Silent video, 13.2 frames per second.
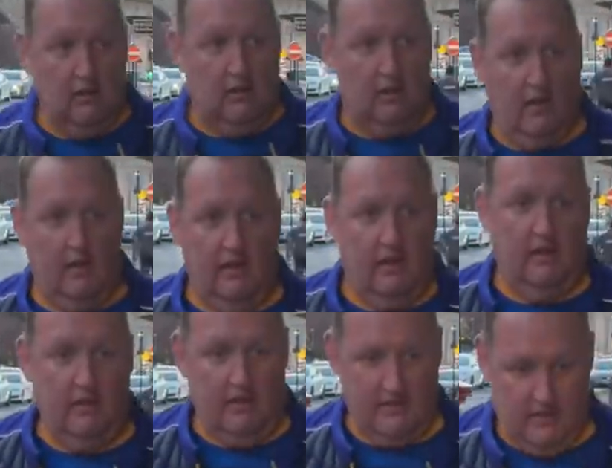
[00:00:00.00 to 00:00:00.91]
Right,
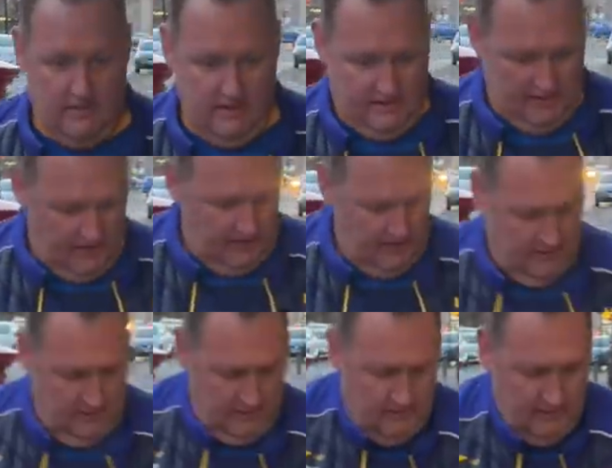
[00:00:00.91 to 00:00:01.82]
this is it.
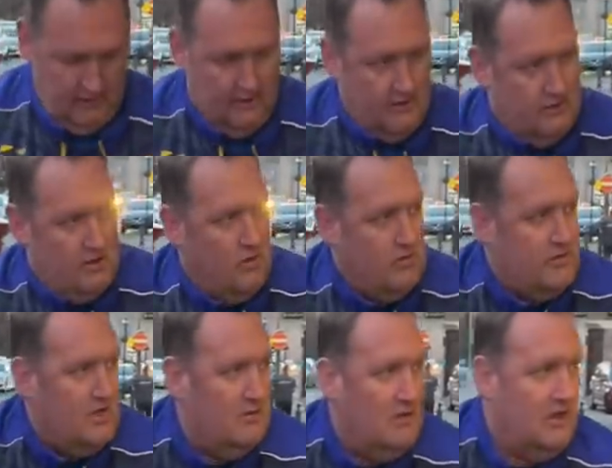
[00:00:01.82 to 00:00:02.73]
Old
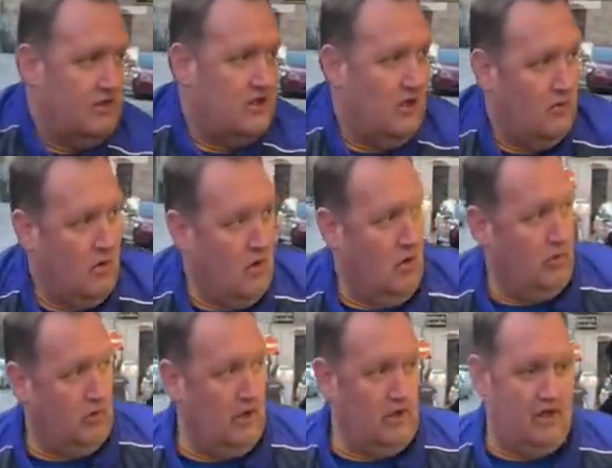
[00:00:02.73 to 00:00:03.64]
table and chair.
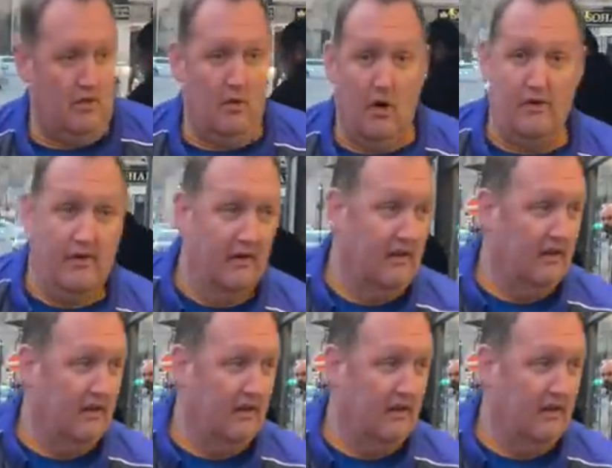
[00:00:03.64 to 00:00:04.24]
Whoa, good queue on.